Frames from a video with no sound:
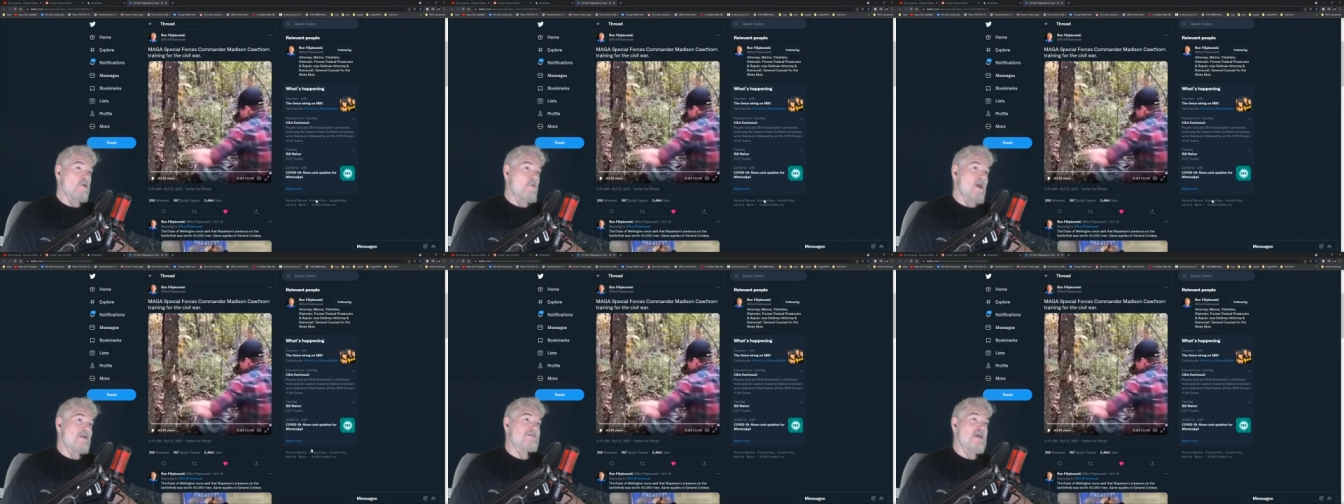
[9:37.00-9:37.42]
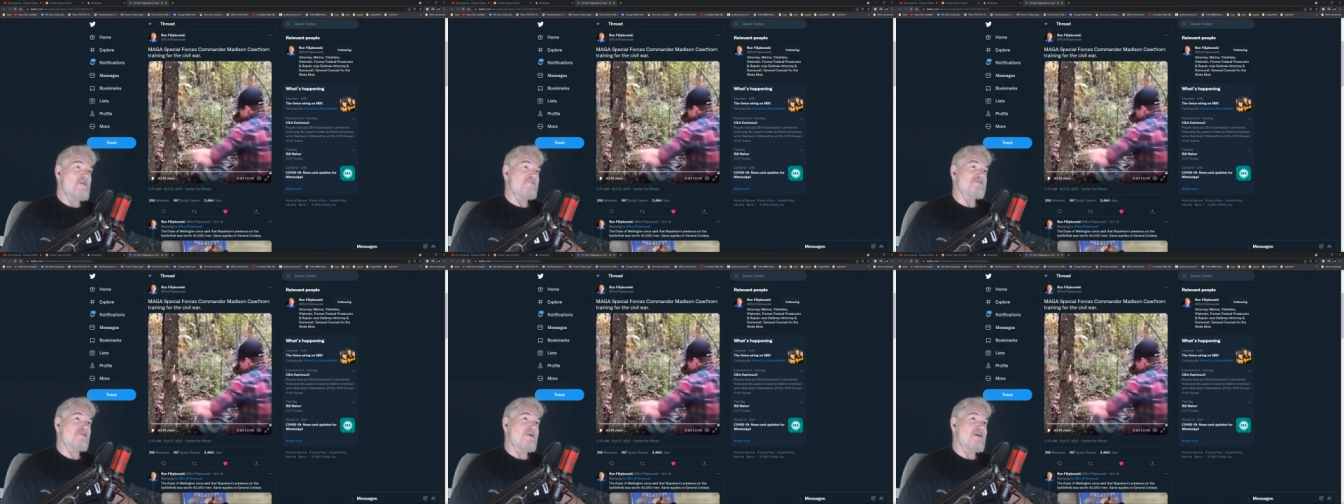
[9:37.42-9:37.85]
you
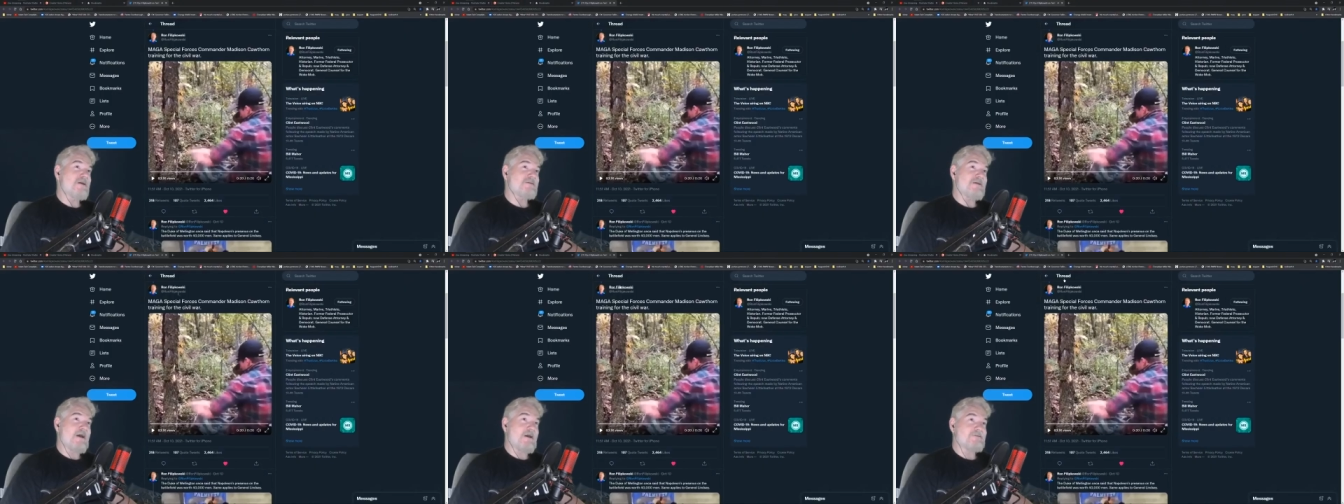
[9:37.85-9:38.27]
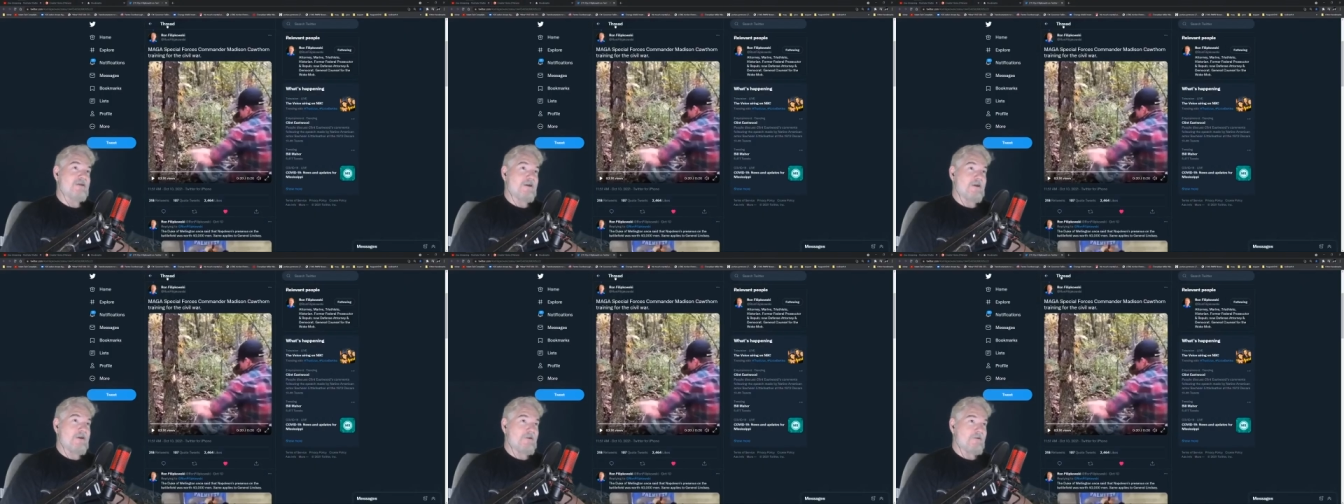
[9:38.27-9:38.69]
Antifa trees out
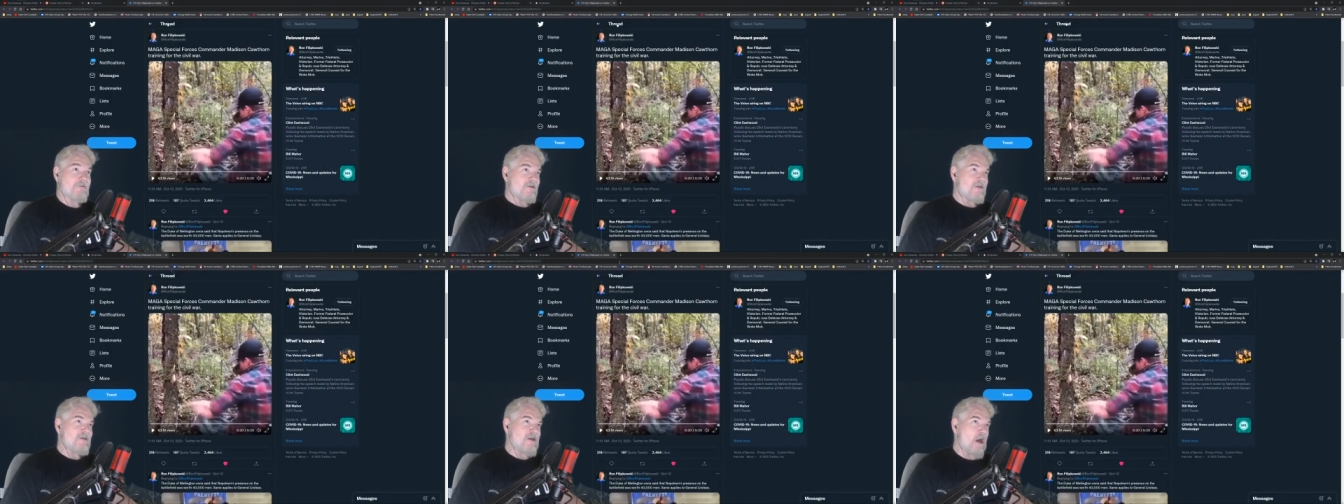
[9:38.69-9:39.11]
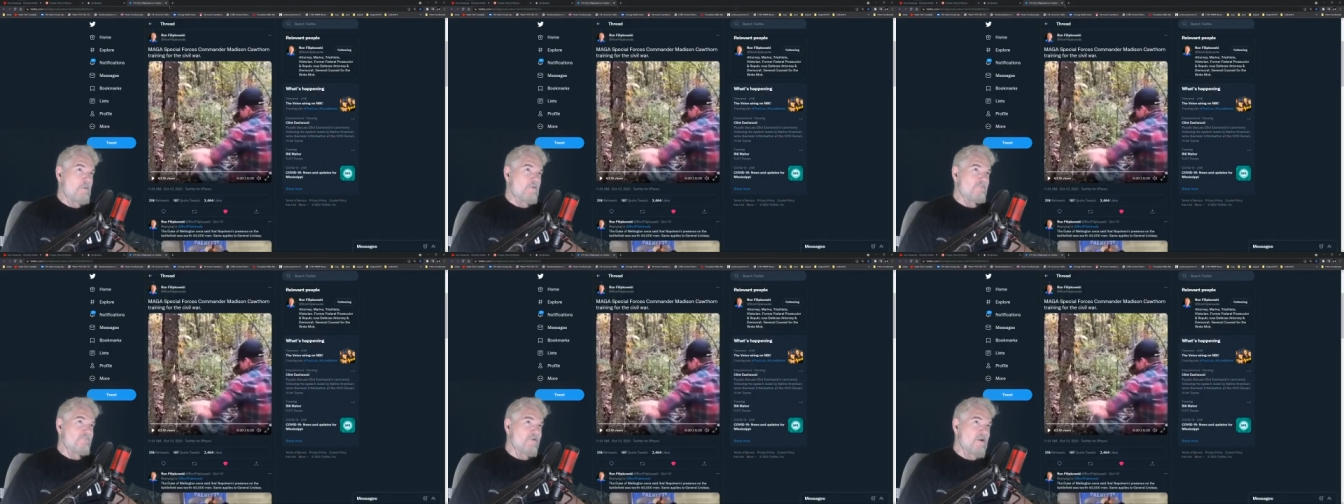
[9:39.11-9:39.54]
there. He
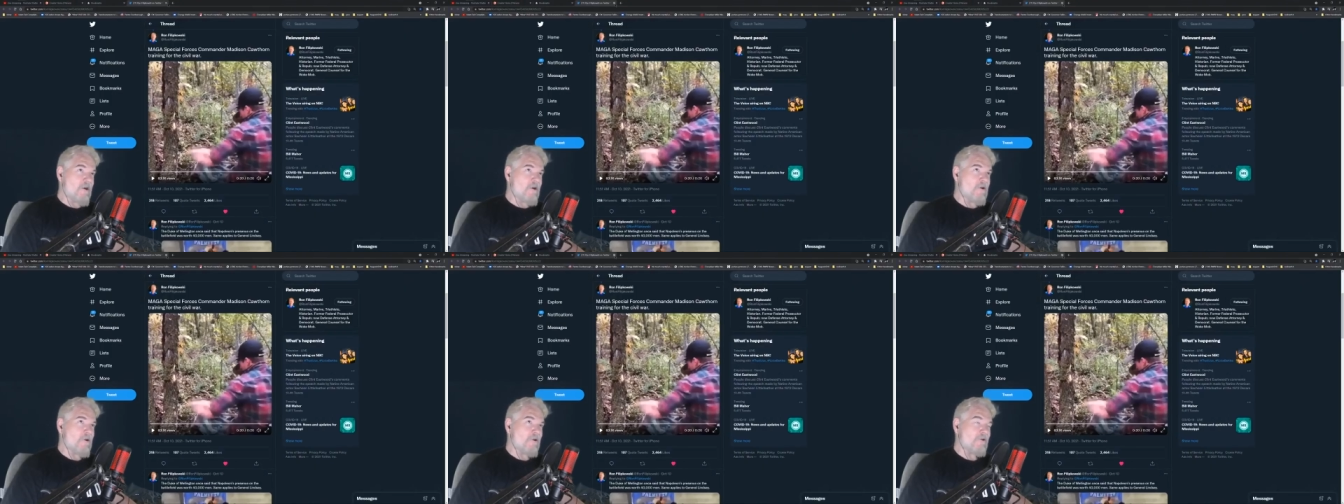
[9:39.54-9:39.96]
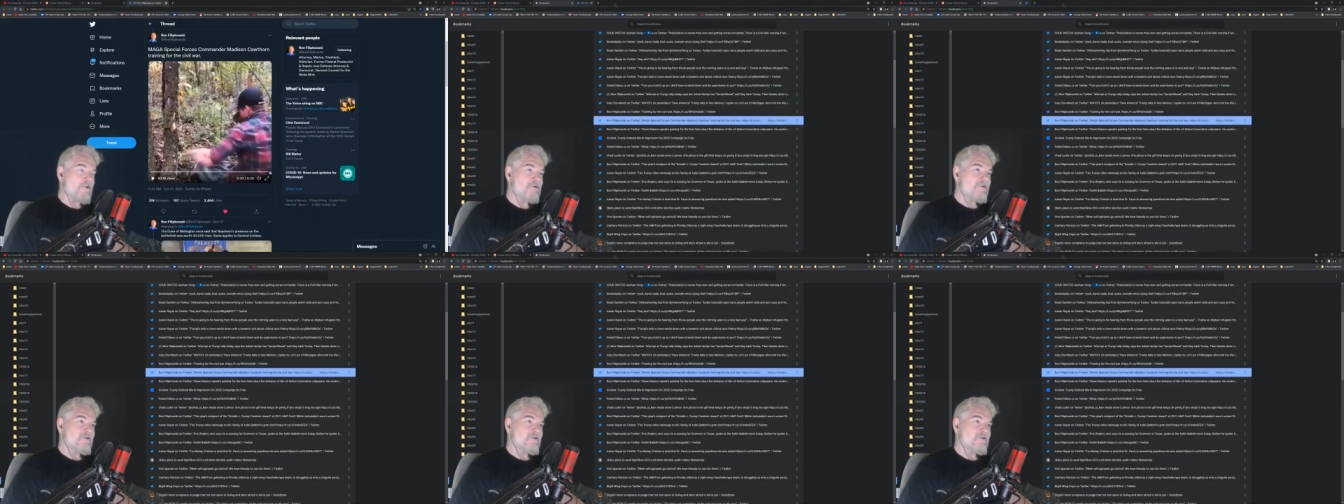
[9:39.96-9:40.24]
coming for y'all.